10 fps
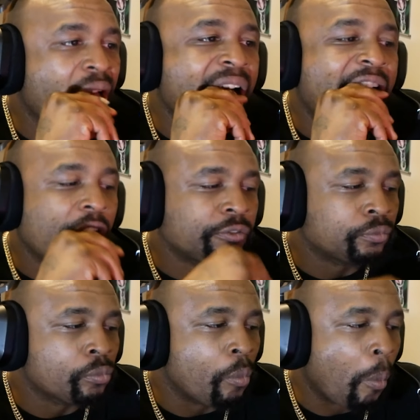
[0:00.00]
Some of
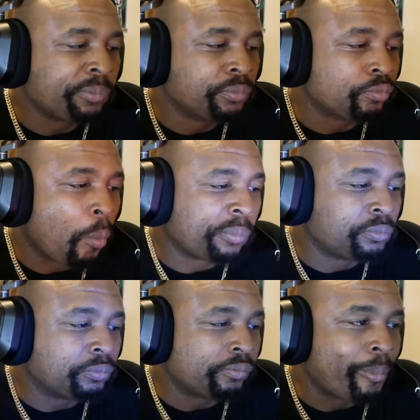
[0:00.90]
them are
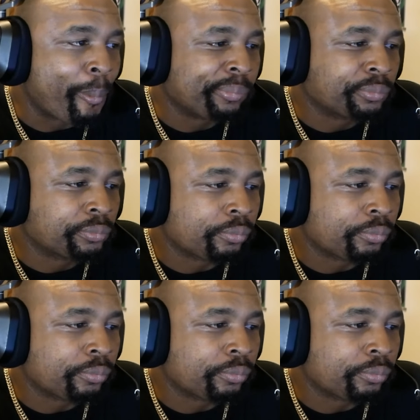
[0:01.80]
in the hole.